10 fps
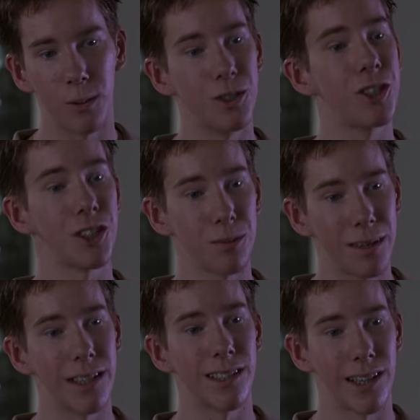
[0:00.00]
It was
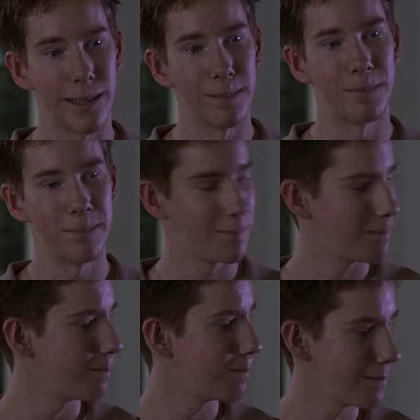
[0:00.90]
just my time.
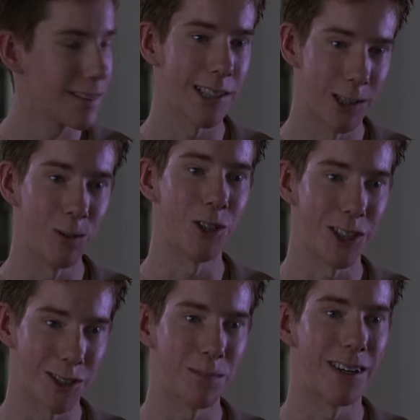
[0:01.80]
It
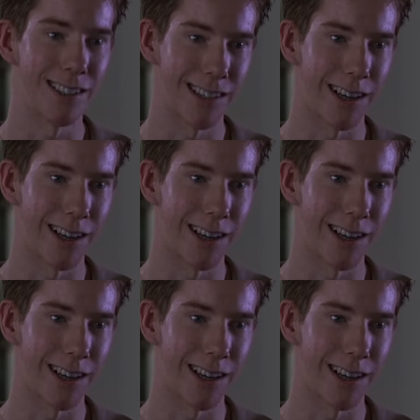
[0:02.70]
was just my